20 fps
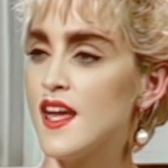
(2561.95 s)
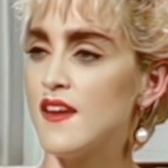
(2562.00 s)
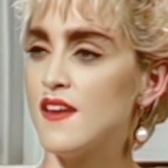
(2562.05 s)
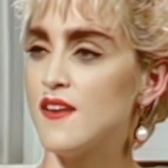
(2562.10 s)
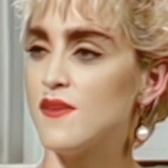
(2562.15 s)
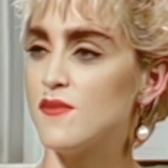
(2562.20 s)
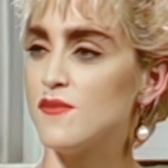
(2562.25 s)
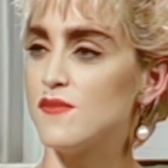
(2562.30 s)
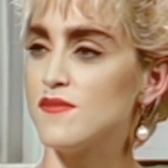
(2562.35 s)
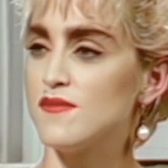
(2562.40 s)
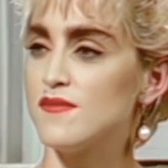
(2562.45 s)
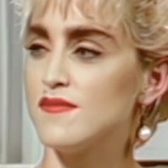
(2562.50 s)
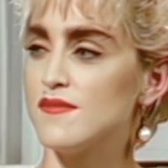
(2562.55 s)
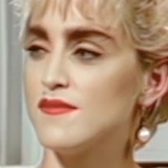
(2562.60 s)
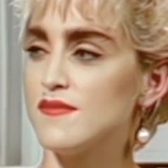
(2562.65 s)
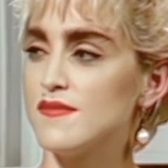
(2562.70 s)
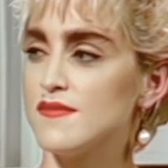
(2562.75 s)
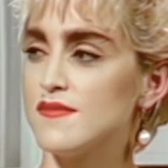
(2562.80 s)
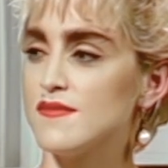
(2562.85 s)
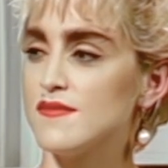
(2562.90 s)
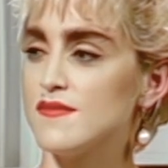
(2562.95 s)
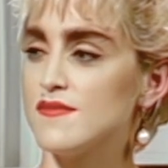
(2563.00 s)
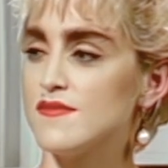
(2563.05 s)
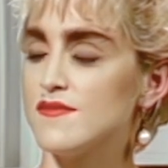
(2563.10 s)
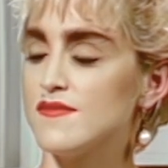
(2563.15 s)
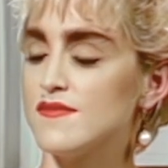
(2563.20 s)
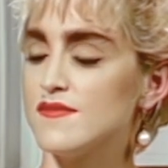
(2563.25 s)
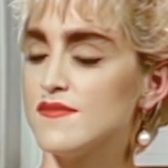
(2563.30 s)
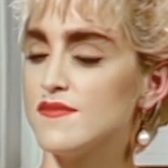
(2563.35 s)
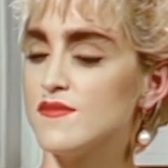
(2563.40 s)
And
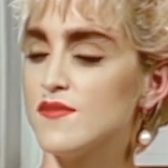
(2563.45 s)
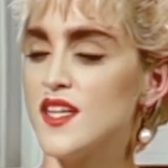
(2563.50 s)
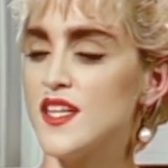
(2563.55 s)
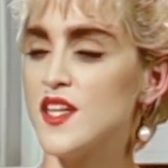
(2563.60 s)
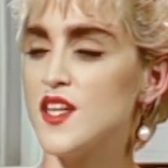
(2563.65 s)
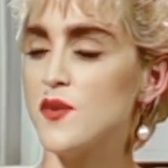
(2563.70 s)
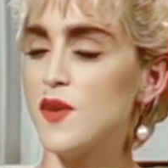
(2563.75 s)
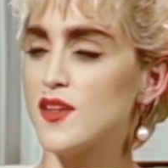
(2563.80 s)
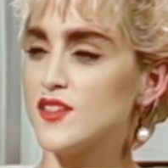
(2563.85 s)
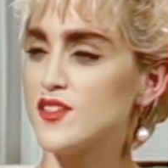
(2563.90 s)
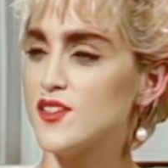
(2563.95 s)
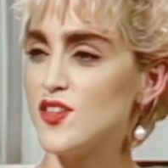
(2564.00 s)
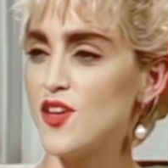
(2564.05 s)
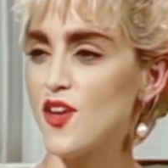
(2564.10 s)
when he wants